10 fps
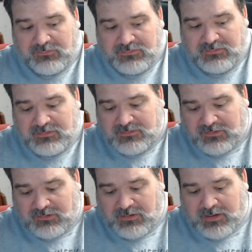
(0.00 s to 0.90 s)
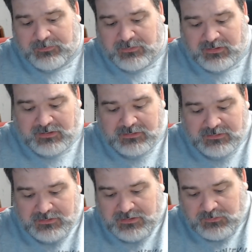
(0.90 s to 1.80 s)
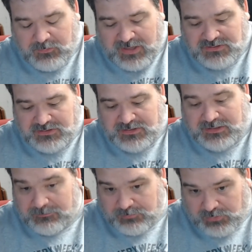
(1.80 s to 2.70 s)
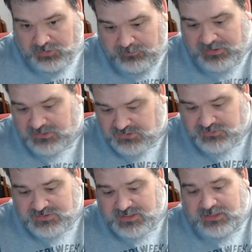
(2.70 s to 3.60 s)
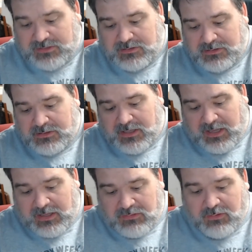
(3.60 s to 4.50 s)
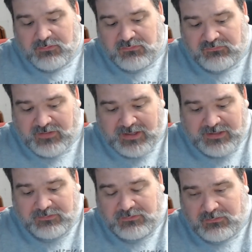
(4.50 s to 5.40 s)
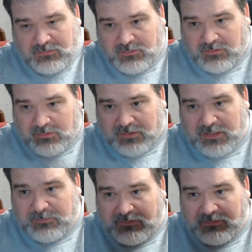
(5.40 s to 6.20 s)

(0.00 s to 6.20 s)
of the ziggurat apart, you actually can put your miniatures in, and those files are going to be